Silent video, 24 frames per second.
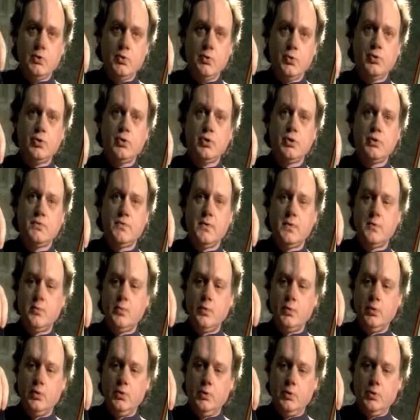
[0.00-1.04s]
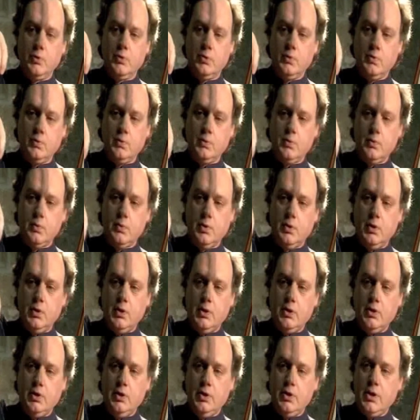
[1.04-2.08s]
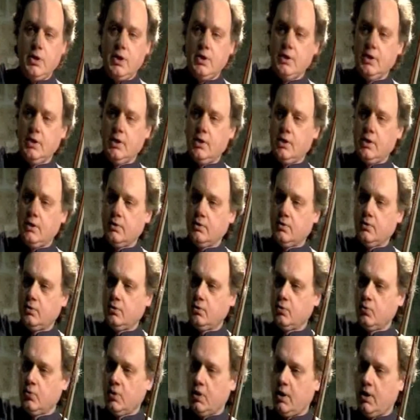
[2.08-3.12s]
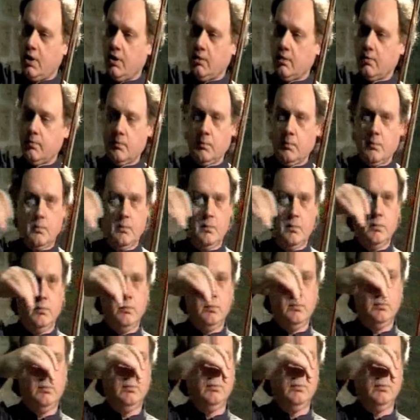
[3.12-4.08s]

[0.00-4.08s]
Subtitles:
the freedom necessary to obtain the most homogeneous sound